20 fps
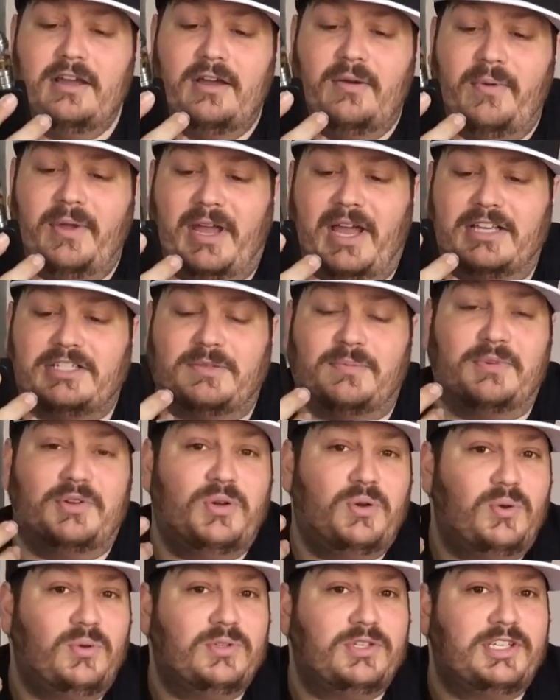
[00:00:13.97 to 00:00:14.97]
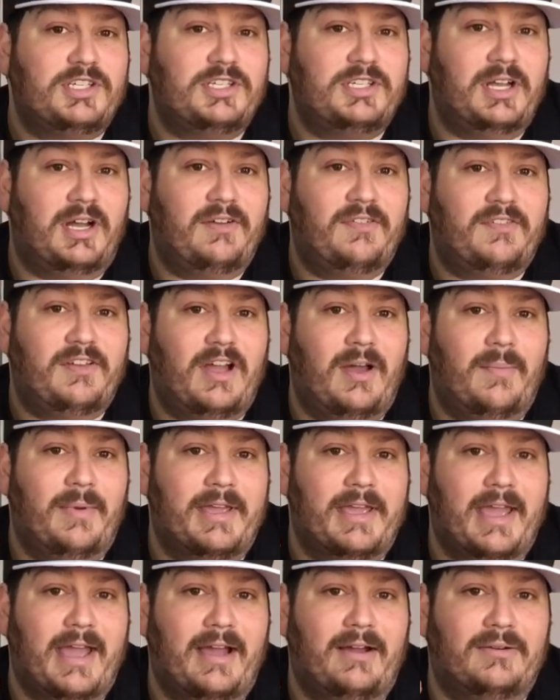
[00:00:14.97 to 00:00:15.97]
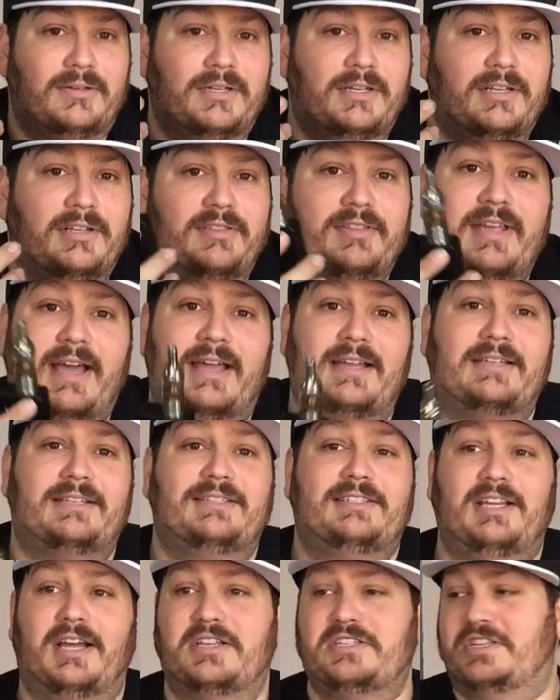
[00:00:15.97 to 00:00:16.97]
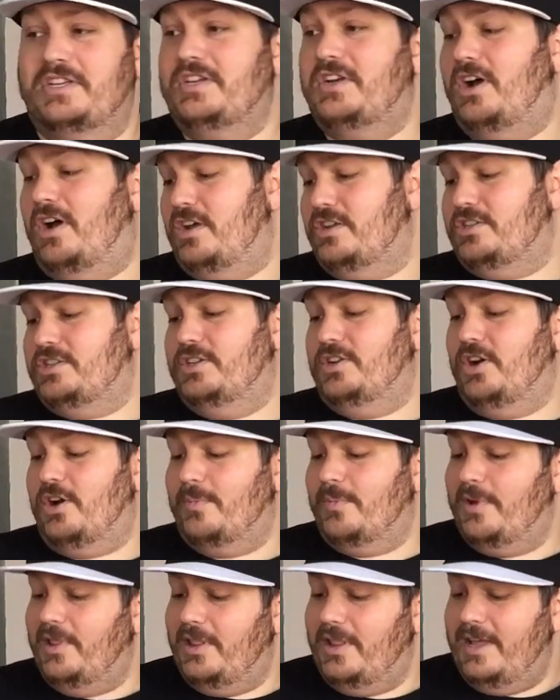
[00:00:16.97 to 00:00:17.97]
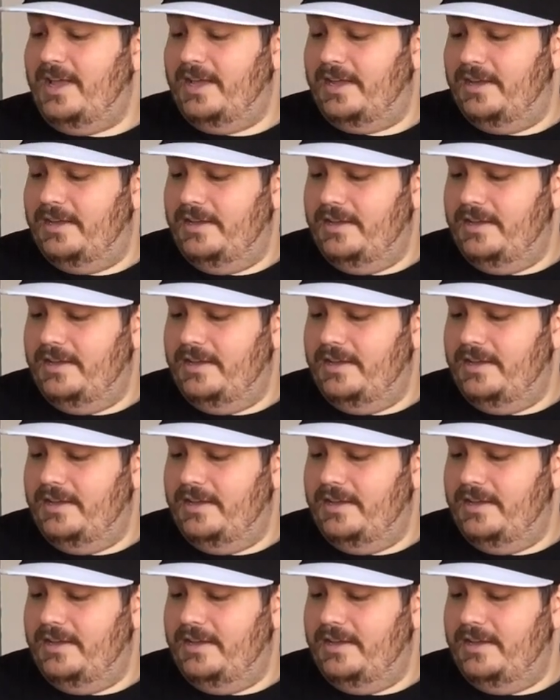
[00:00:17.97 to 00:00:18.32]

we got some cool stuff coming out that doesn't cost an arm and a leg.